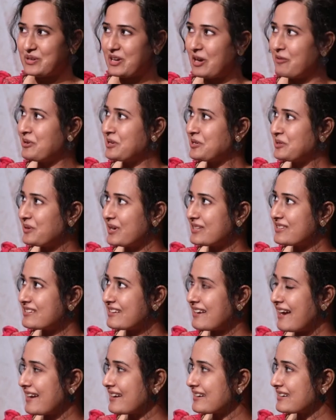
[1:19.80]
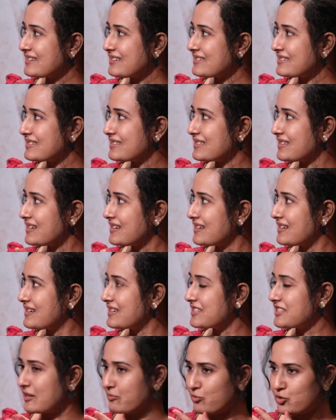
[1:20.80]
coming to other characters,
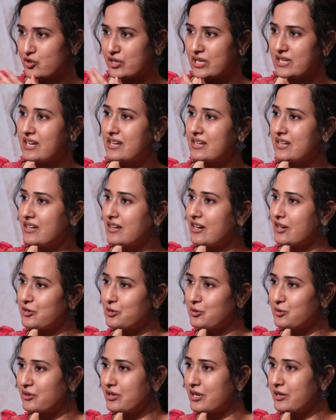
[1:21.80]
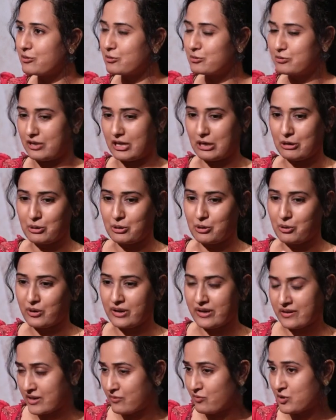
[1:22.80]
Samudrakani Garu unnaru Telugu lo,
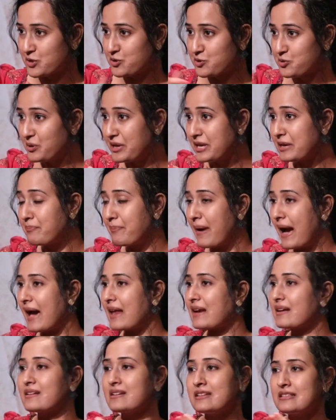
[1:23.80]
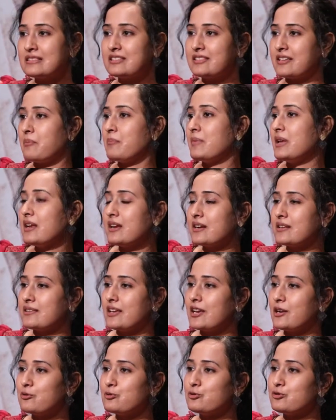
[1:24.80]
he was doing parallel in Tamil and
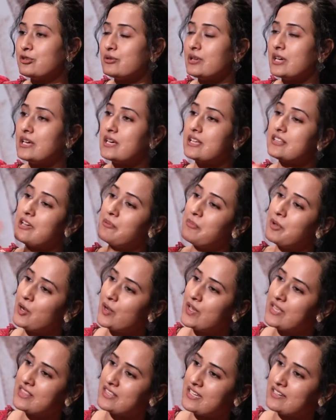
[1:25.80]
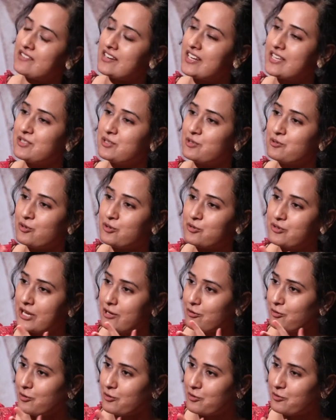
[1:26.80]
Telugu. Tamil lo enta craze undo,
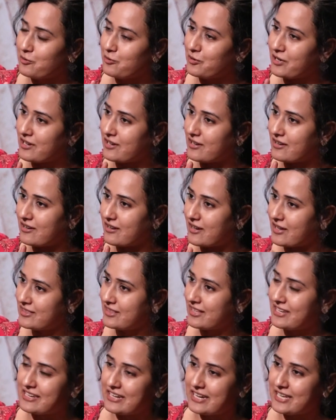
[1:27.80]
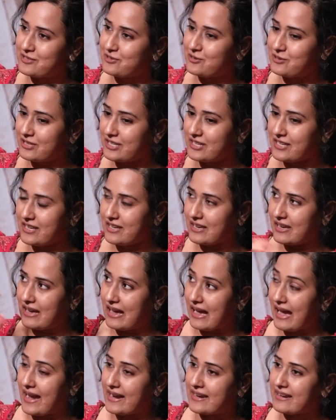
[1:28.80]
Telugu lo kuda anti craze undi.
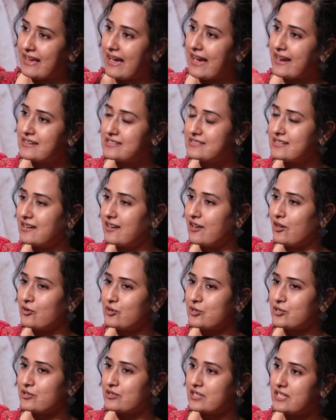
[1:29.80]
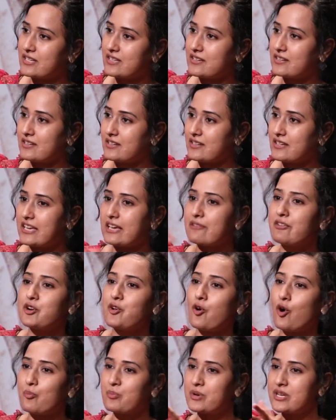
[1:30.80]
And character ela untundi. Ever
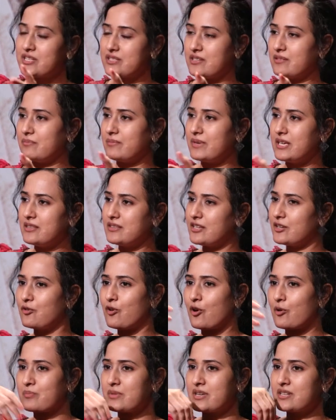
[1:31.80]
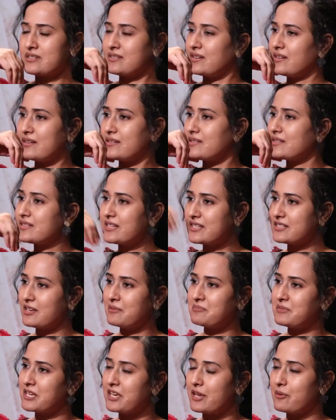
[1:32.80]
combination, either combination, na? Say
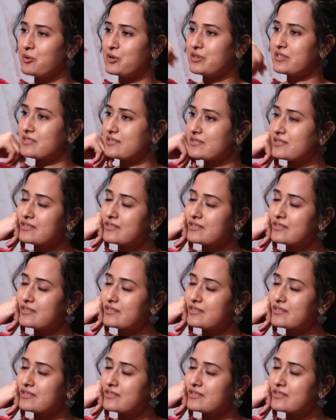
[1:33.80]
something about this.